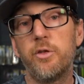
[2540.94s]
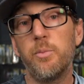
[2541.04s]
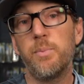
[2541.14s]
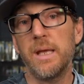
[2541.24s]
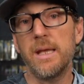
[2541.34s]
to
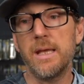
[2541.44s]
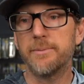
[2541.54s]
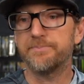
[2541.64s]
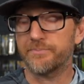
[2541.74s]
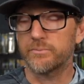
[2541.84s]

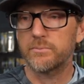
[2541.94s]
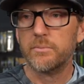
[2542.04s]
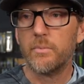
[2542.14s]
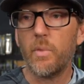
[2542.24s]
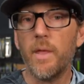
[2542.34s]
be
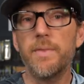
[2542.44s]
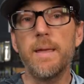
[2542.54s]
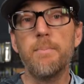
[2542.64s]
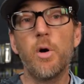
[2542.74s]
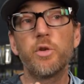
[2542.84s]

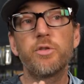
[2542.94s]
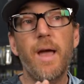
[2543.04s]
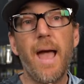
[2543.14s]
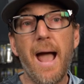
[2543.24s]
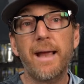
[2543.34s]
the most
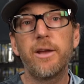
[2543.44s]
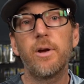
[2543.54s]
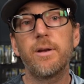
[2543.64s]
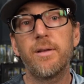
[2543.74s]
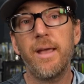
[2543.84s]

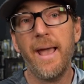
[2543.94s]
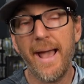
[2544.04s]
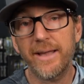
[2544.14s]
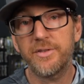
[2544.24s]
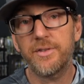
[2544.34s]
accurate
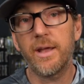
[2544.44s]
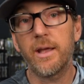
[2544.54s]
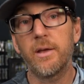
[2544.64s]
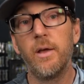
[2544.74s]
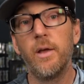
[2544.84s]
casting